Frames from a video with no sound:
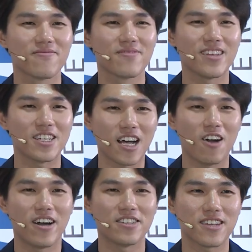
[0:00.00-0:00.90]
That's how
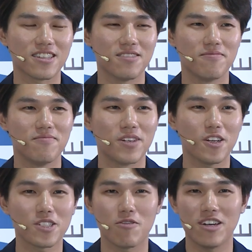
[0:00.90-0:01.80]
I started.
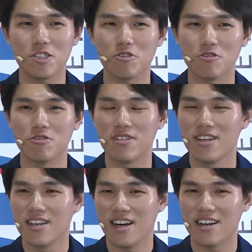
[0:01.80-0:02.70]
Because I want to
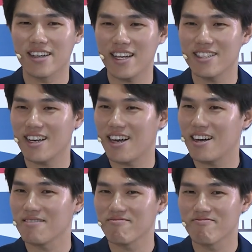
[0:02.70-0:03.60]
get
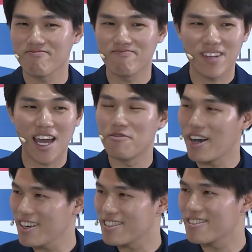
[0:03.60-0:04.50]
their
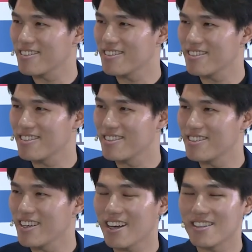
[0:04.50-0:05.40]
advice, yeah,